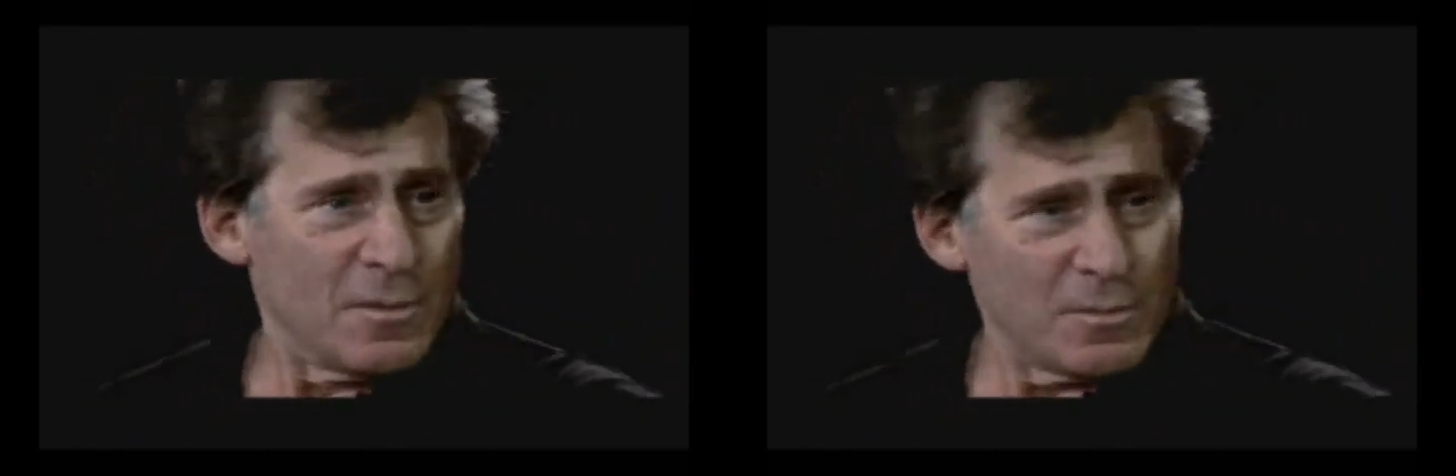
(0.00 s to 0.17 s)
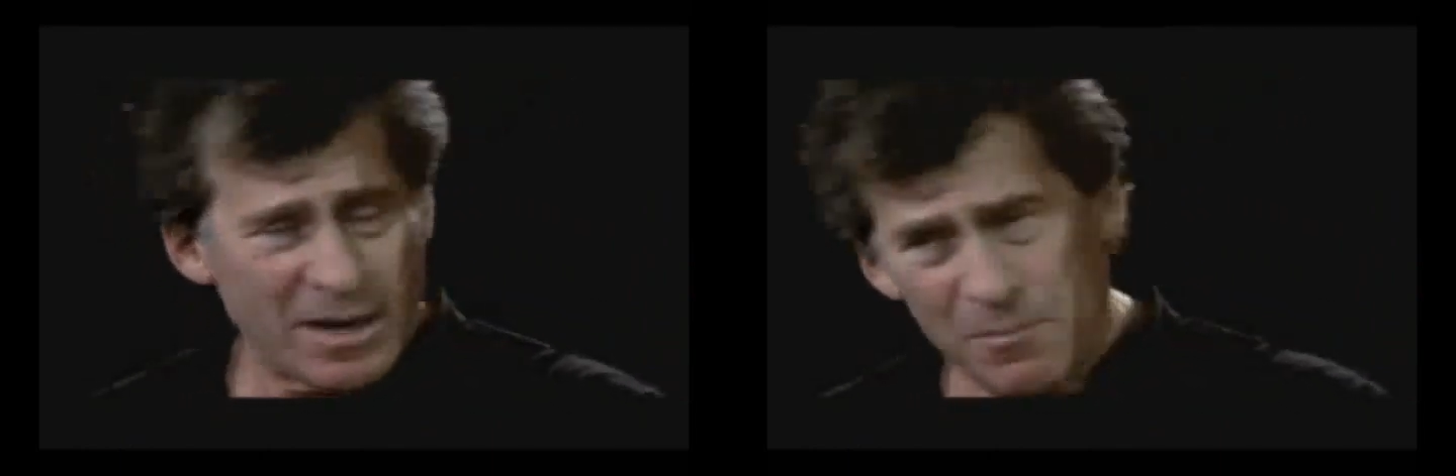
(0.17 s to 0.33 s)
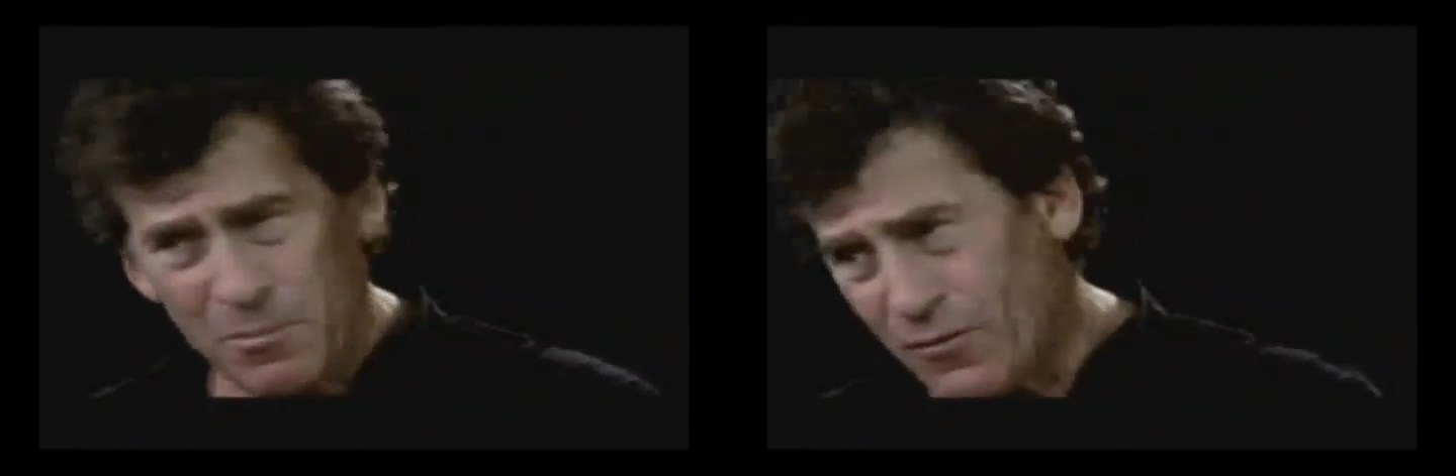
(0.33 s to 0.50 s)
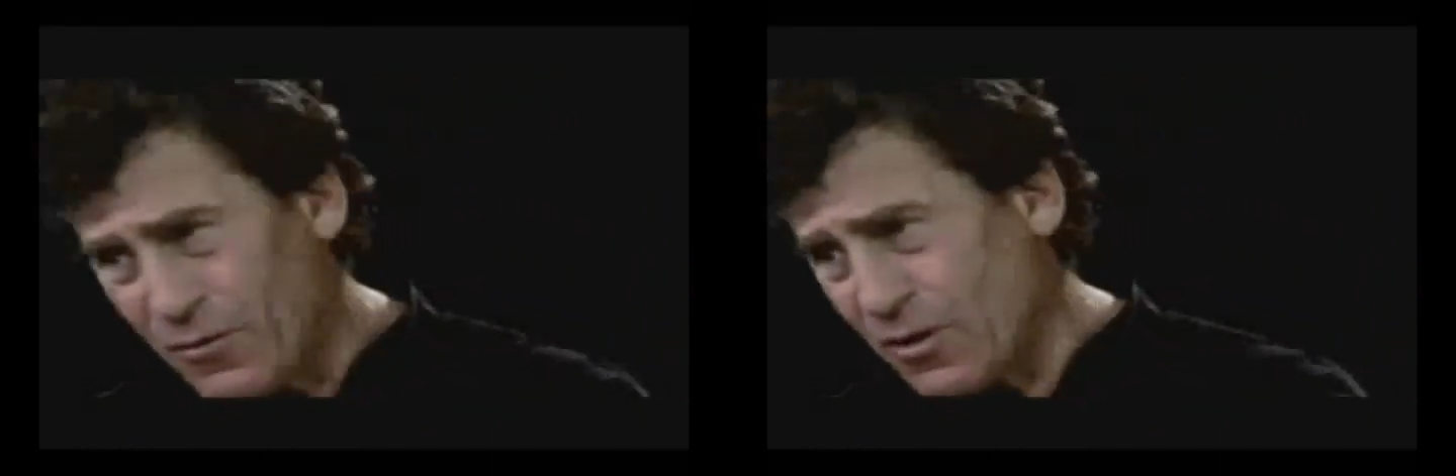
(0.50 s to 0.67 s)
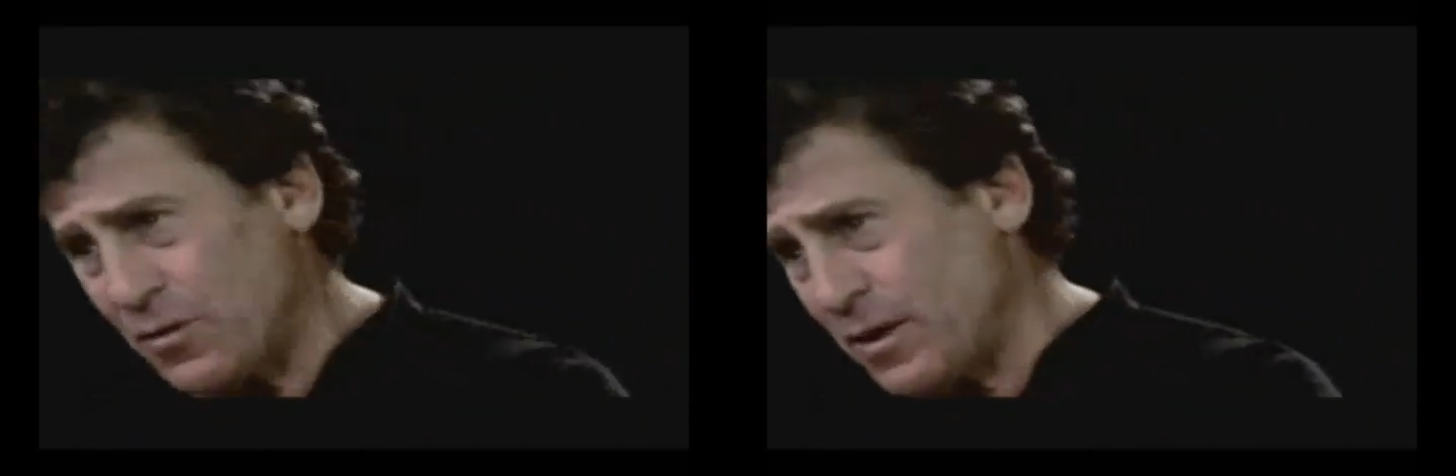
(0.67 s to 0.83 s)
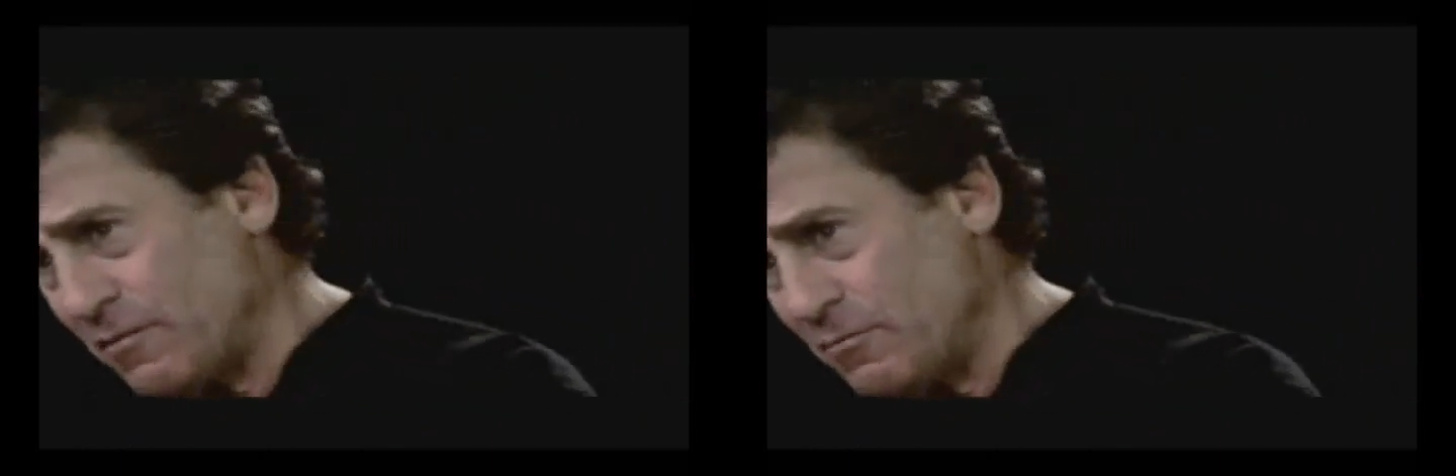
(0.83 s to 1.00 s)
But I prefer
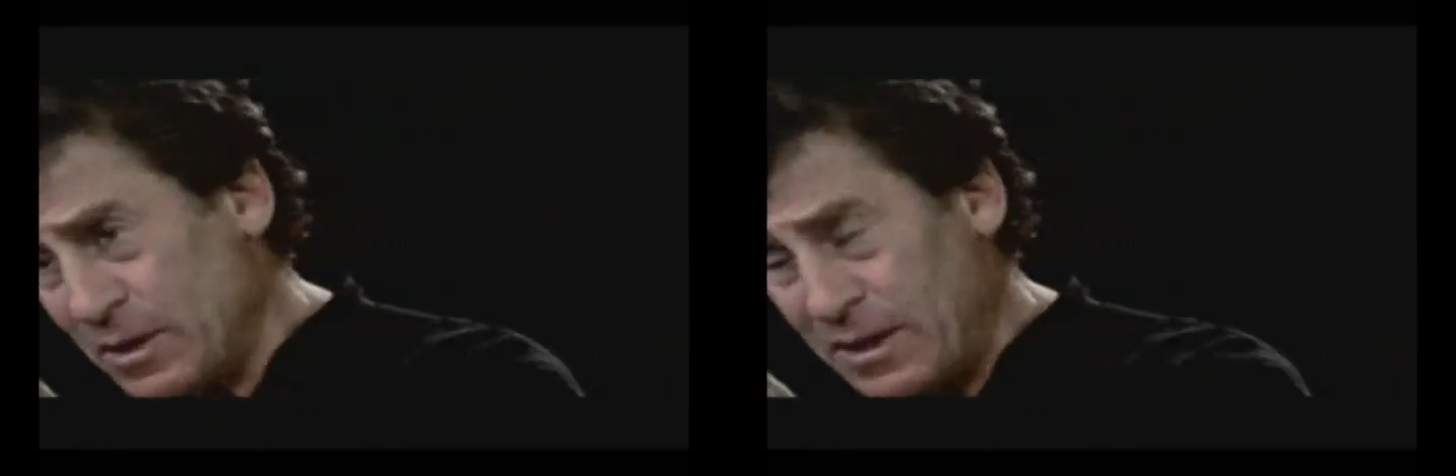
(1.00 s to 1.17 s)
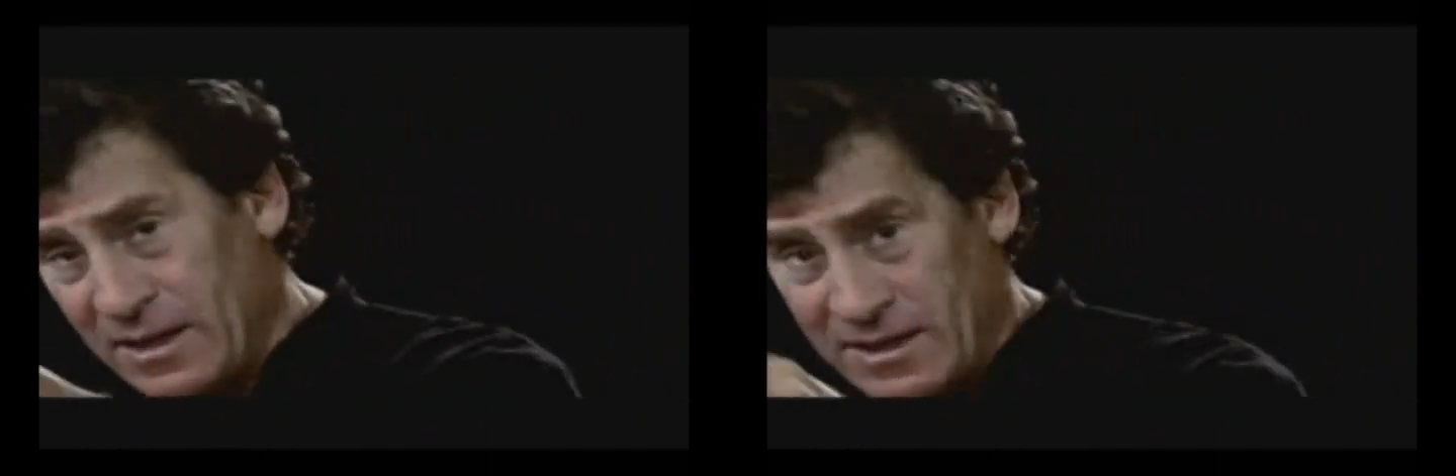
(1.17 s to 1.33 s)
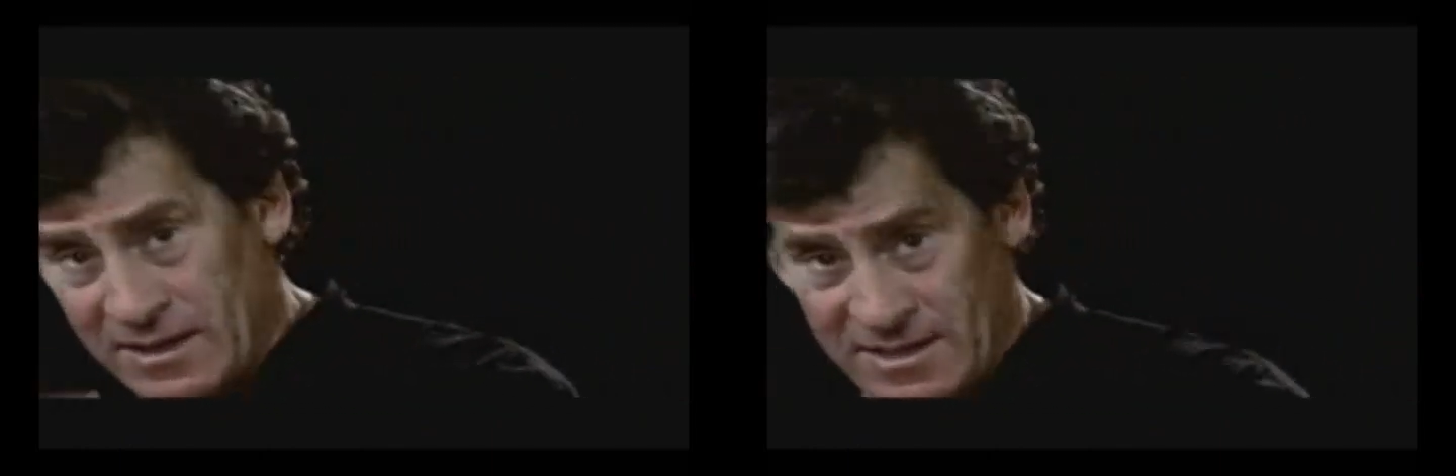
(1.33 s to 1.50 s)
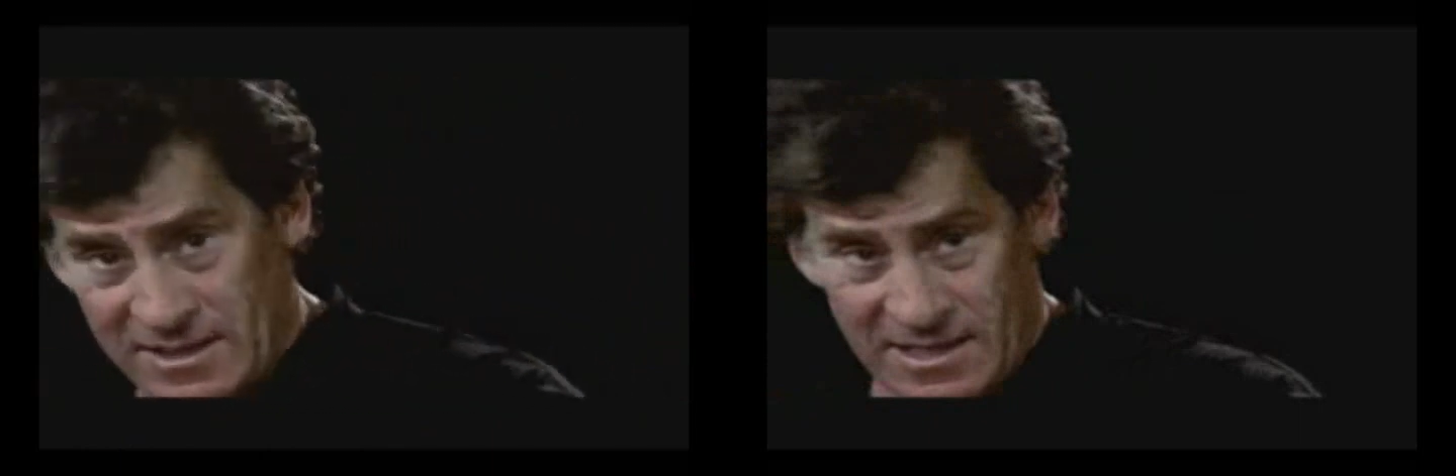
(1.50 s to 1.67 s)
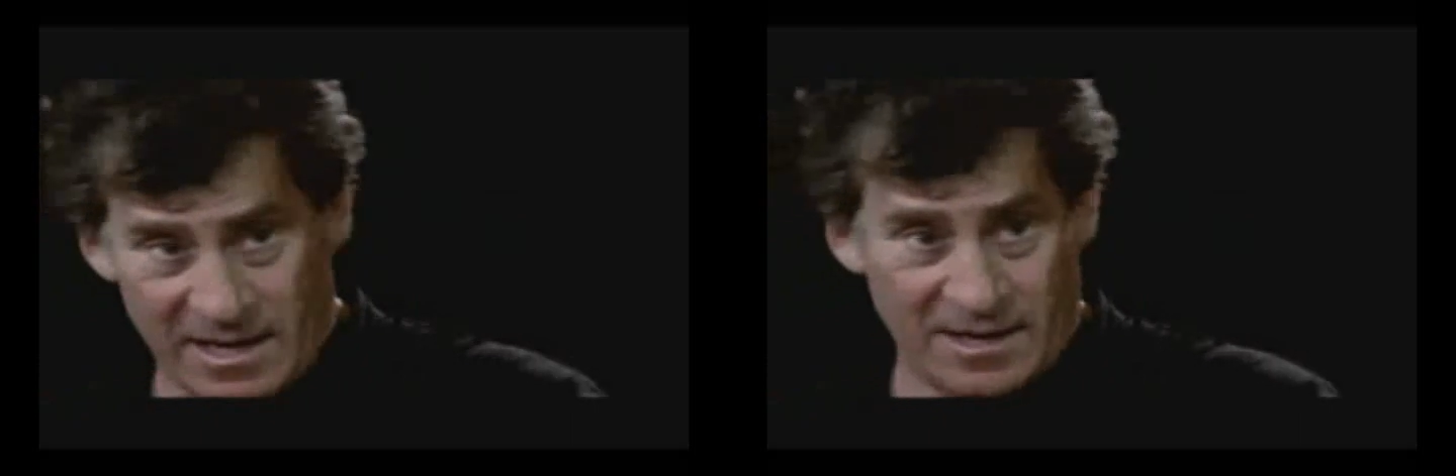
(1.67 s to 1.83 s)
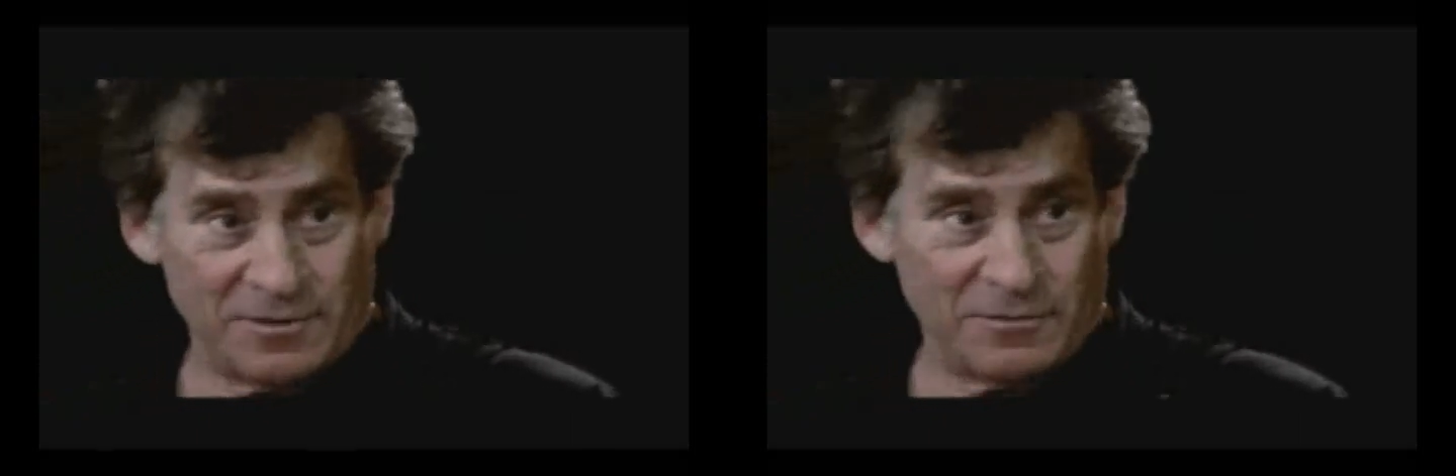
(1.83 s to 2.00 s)
to think of beginnings as
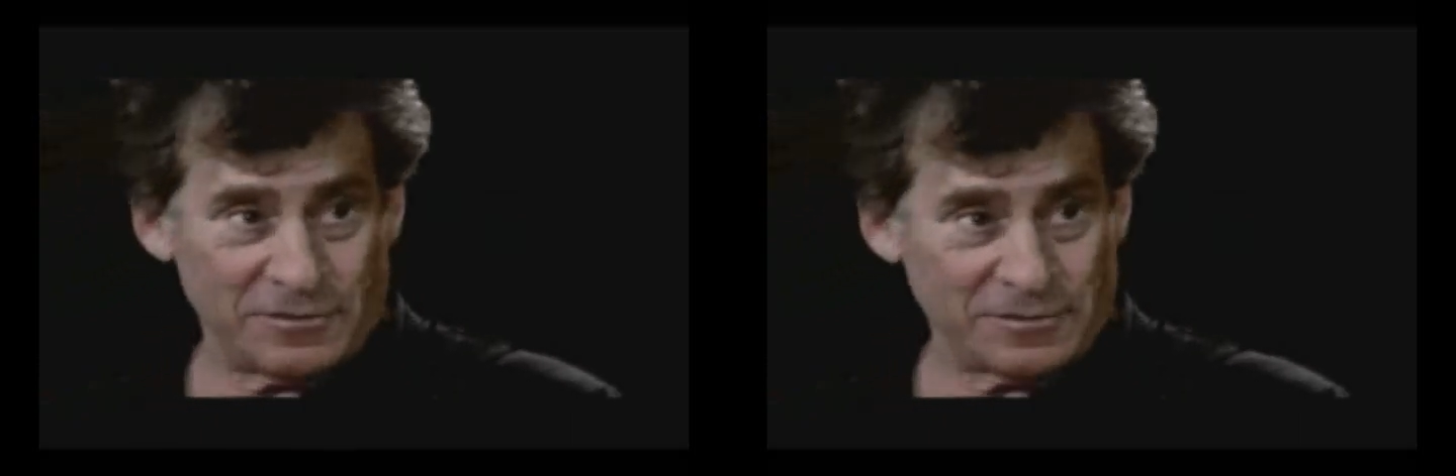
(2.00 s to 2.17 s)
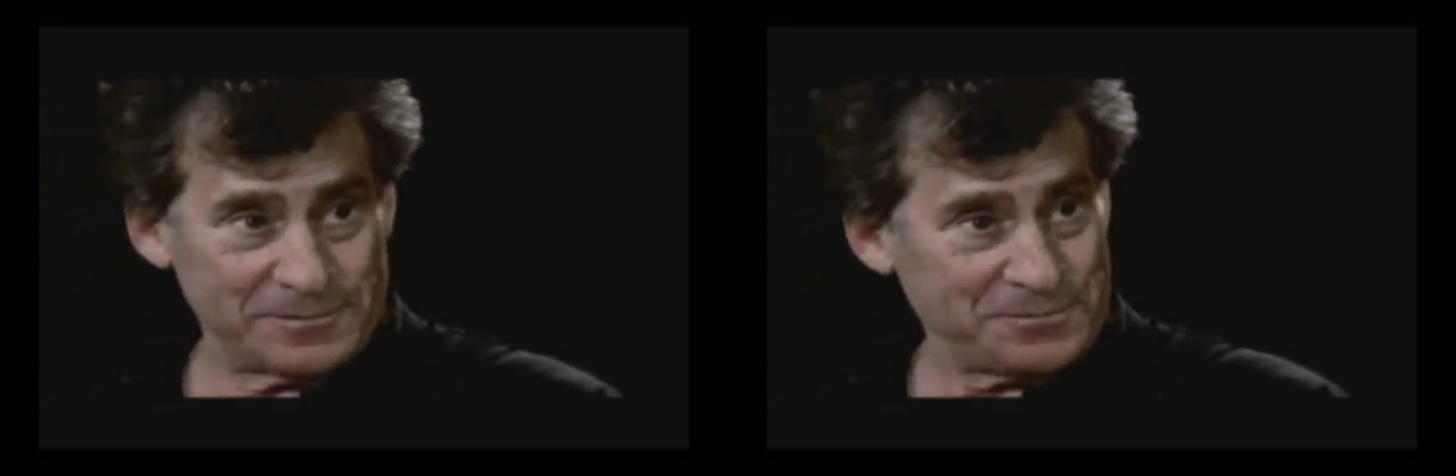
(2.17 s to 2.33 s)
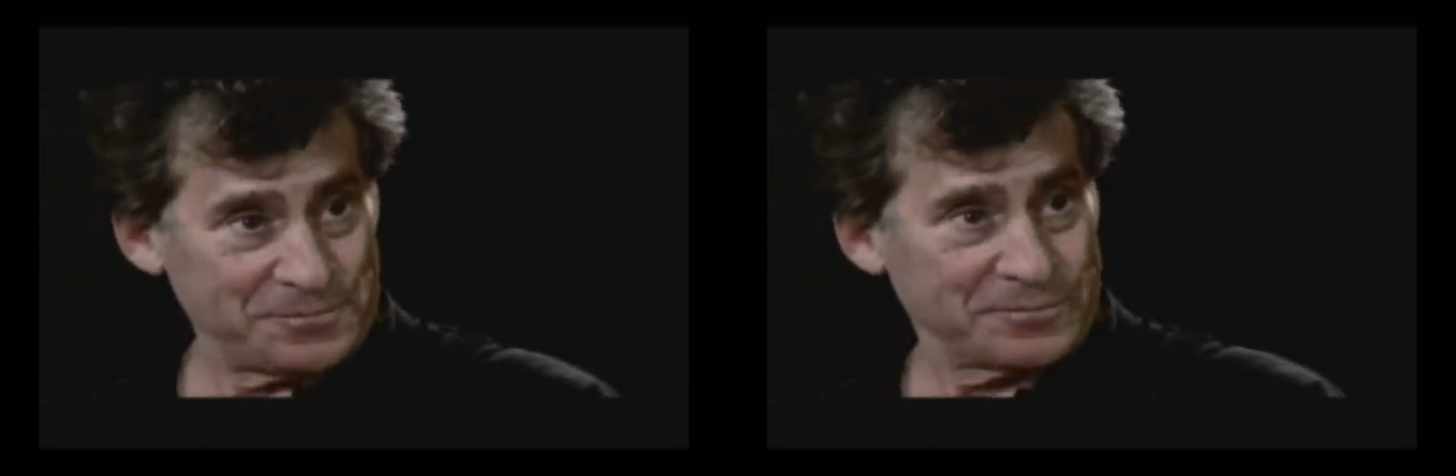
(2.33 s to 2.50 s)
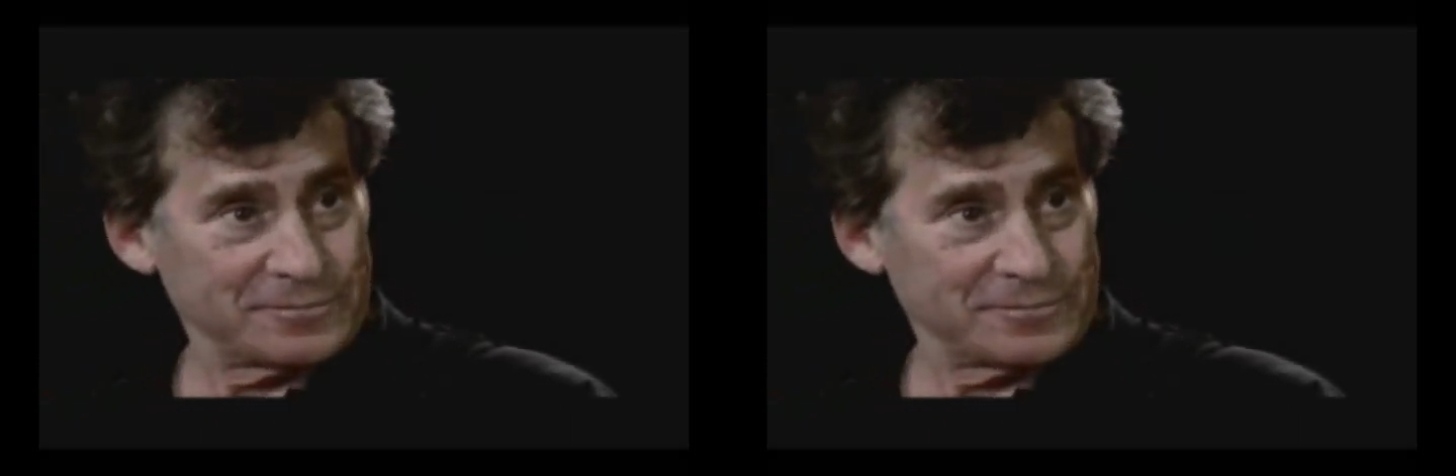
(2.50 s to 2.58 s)
kind of,